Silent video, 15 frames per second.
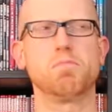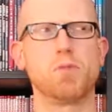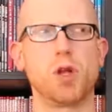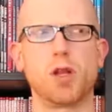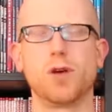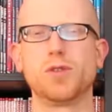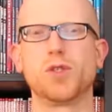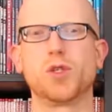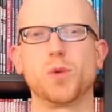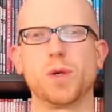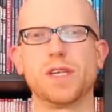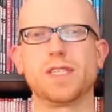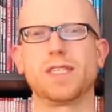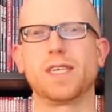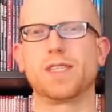Close to
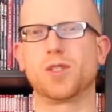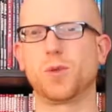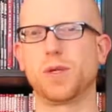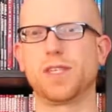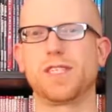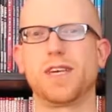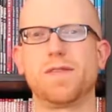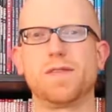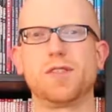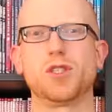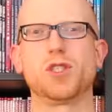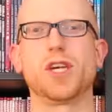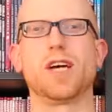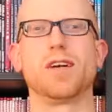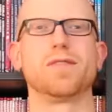26, 27
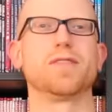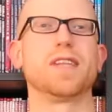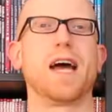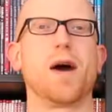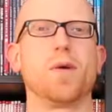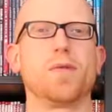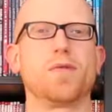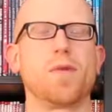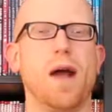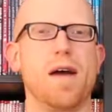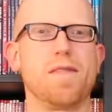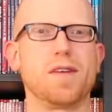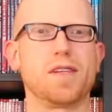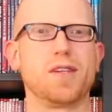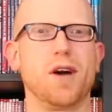shelves now of
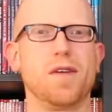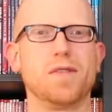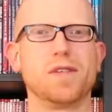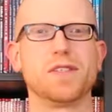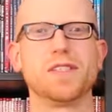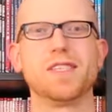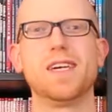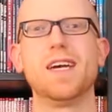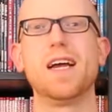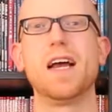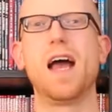graphic novels.